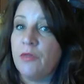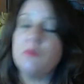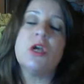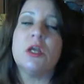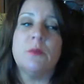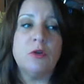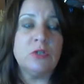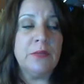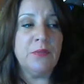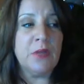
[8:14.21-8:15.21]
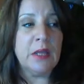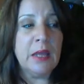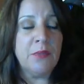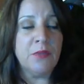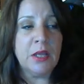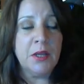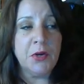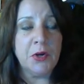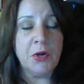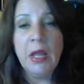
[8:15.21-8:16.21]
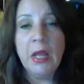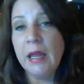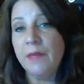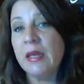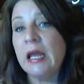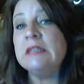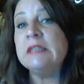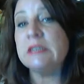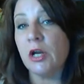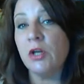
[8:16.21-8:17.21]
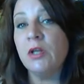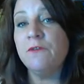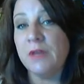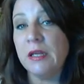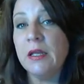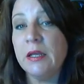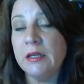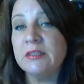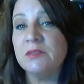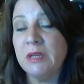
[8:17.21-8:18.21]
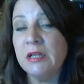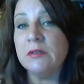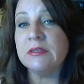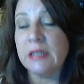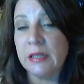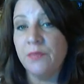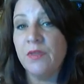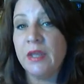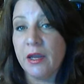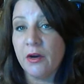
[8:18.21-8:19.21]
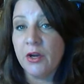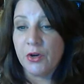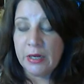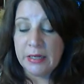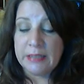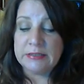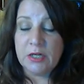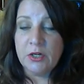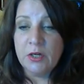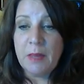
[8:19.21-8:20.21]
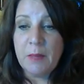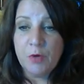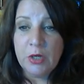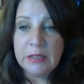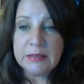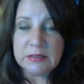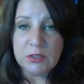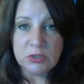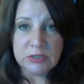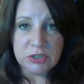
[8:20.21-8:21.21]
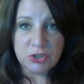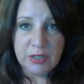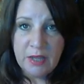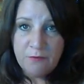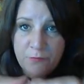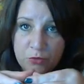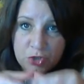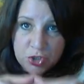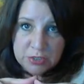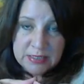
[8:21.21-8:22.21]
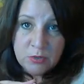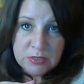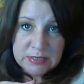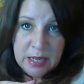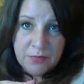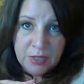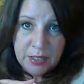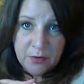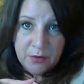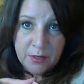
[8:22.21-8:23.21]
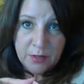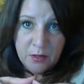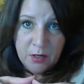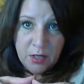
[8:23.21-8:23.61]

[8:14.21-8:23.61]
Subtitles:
I'm talking about getting the cat in the carrier. And then I started feeding his meals in the carrier. And I started by putting his little dish of cat food just outside the carrier.